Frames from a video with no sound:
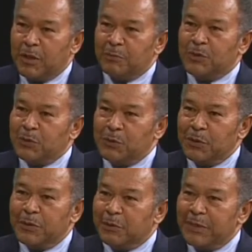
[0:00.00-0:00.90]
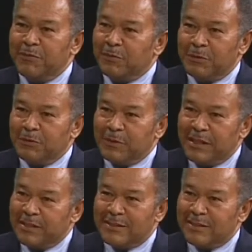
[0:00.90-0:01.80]
up 2 and 3
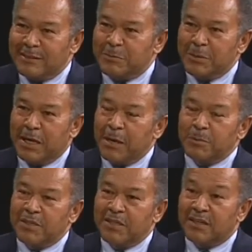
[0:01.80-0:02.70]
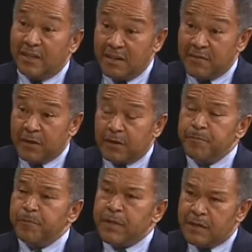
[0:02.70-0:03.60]
flights sometimes to deliver it
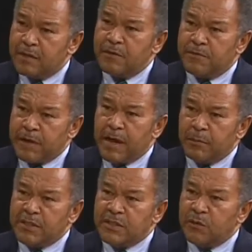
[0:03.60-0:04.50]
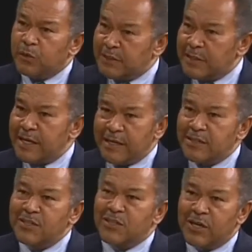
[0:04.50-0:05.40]
to families that were sick
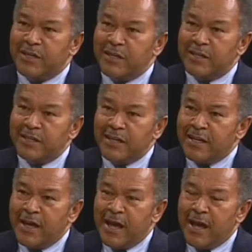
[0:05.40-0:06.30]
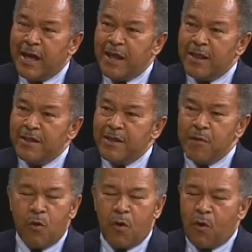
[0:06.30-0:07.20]
and shut in. And they
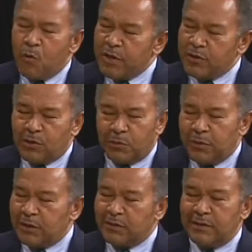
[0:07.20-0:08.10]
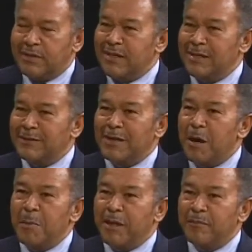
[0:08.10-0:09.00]
were always thrilled to see us
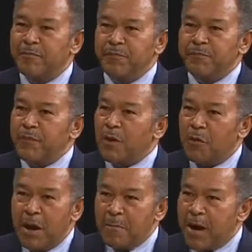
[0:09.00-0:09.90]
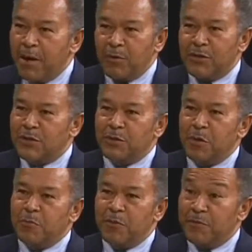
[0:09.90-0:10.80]
coming. Grandma would show
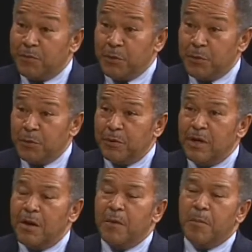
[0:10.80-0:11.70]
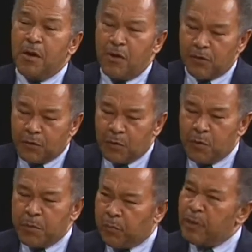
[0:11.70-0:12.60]
up with food, but also
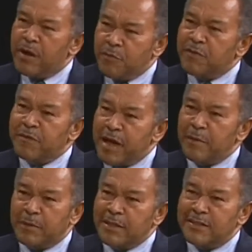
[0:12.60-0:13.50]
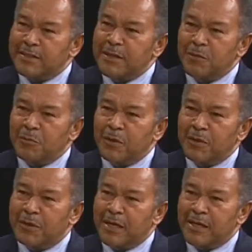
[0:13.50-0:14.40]
would pray with families that
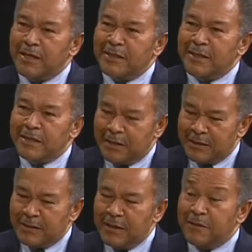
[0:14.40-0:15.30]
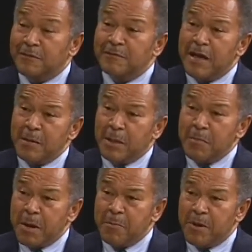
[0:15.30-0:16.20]
were that had an ill family
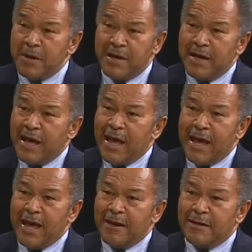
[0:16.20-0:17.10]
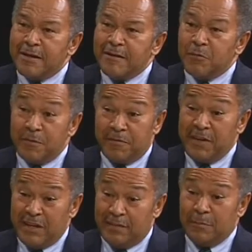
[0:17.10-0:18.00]
member, and would
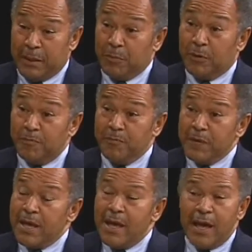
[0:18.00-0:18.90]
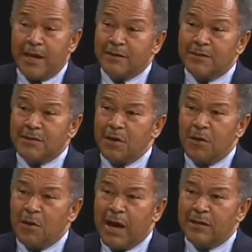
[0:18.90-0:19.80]
feed people. And
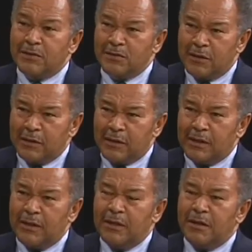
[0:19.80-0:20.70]
so I saw